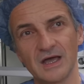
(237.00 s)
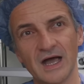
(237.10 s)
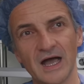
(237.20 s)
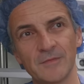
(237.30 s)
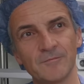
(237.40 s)

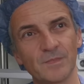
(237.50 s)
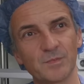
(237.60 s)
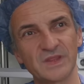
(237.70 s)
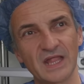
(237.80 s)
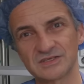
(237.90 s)
um,
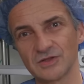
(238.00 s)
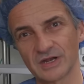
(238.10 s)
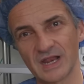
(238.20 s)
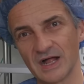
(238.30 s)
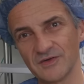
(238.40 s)
that's
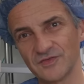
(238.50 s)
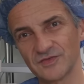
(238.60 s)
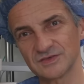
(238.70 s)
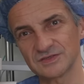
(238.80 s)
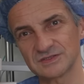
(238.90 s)
not enough.
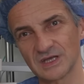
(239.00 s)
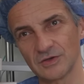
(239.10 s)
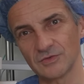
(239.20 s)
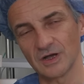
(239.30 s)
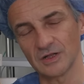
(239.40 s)

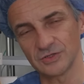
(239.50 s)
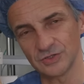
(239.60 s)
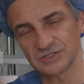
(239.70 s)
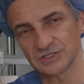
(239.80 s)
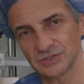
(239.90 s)
So I'll
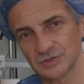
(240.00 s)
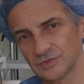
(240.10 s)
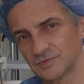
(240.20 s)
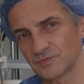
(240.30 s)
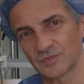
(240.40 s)
usually
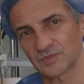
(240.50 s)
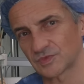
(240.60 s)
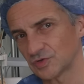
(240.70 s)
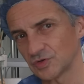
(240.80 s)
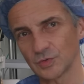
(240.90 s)
do
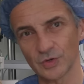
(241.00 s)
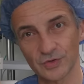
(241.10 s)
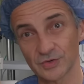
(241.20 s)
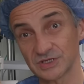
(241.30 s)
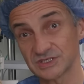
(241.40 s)
two or
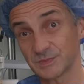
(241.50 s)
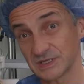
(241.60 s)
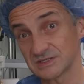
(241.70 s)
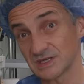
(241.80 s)
three spin